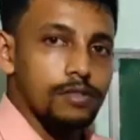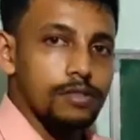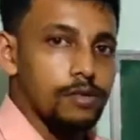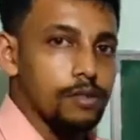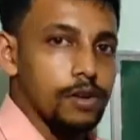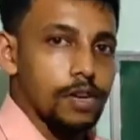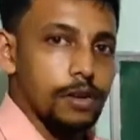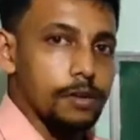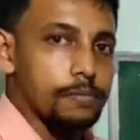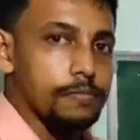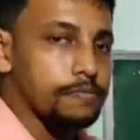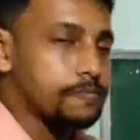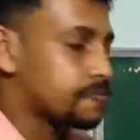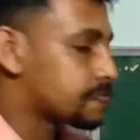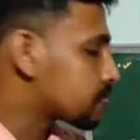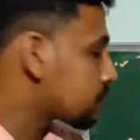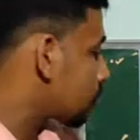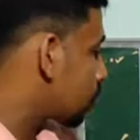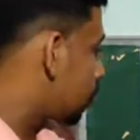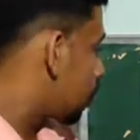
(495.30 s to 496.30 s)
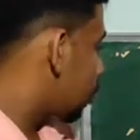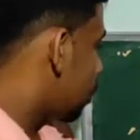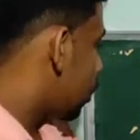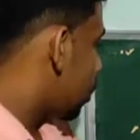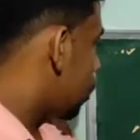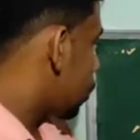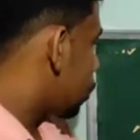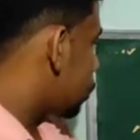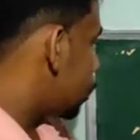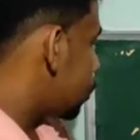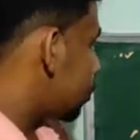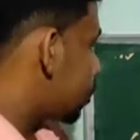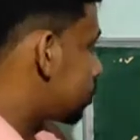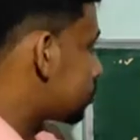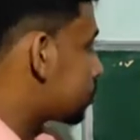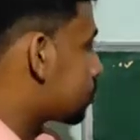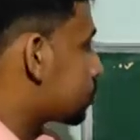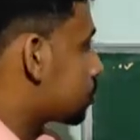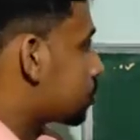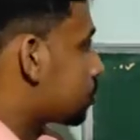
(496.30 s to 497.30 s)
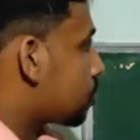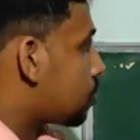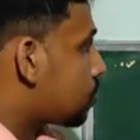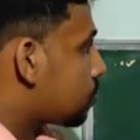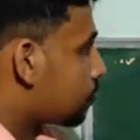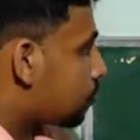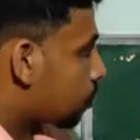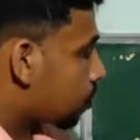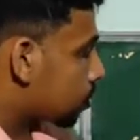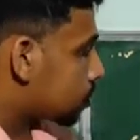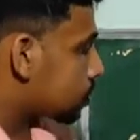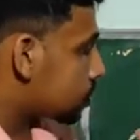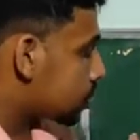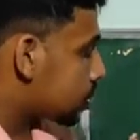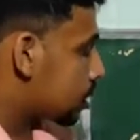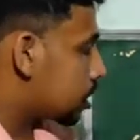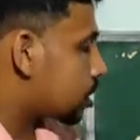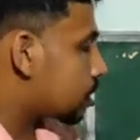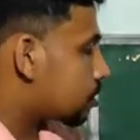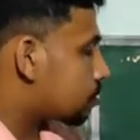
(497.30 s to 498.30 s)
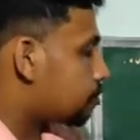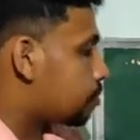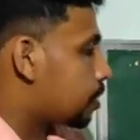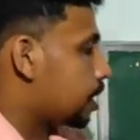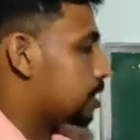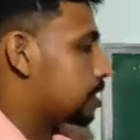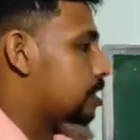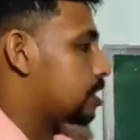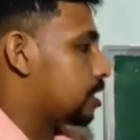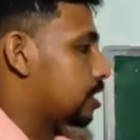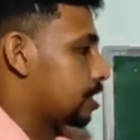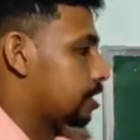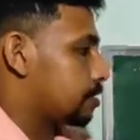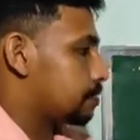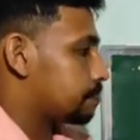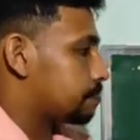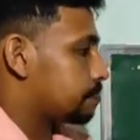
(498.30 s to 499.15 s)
Okay, so in this photosynthetic bacteria,